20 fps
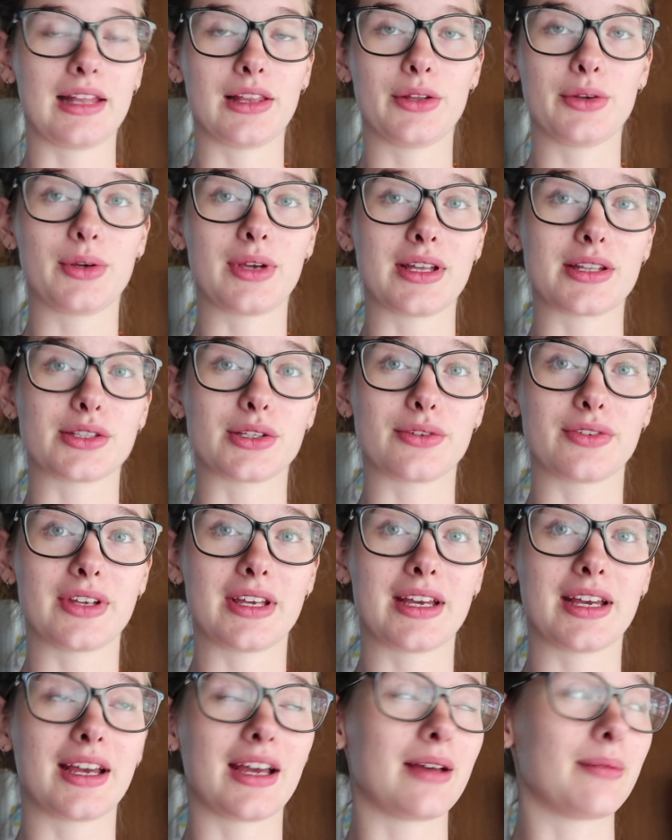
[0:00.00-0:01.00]
and Luke and
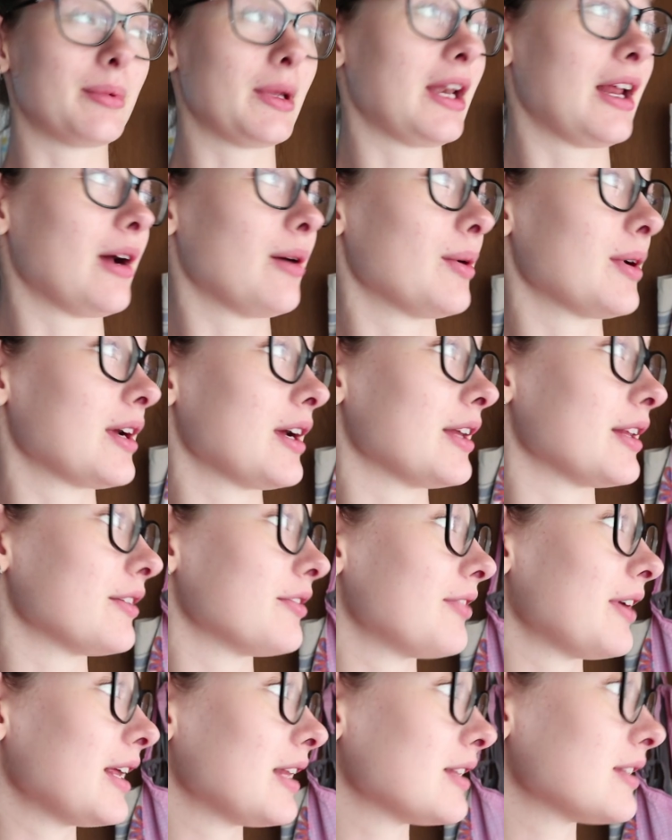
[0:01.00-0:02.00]
Sophia have been out working on
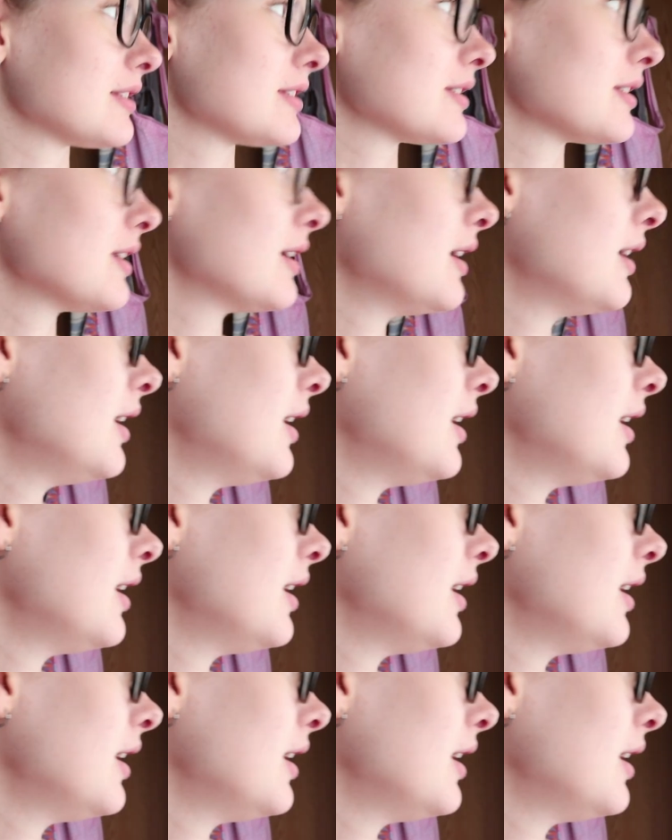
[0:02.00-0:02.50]
the fence.